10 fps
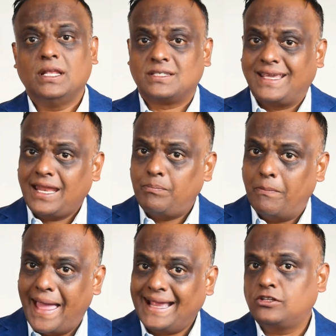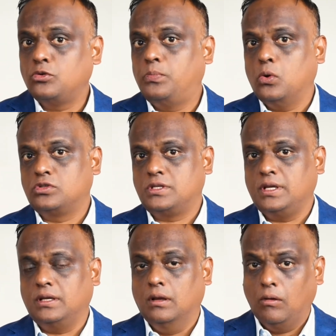let's get back to
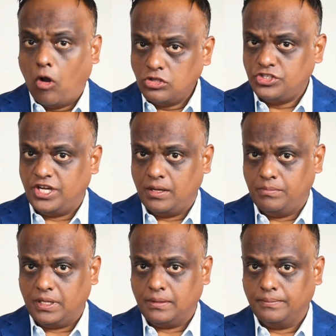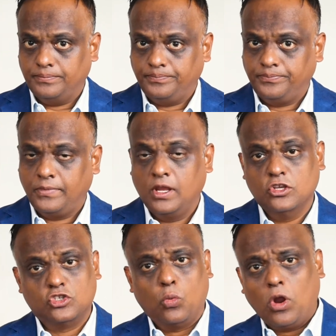posting on GMB.
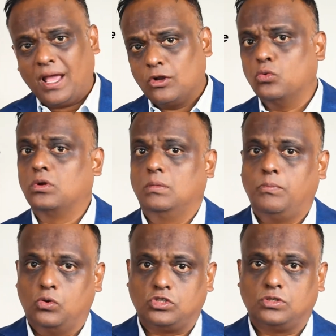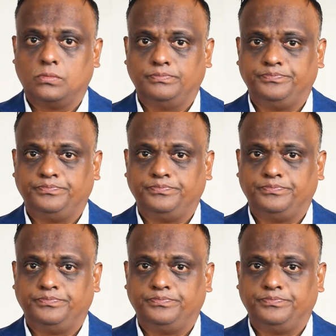So what are Google Posts?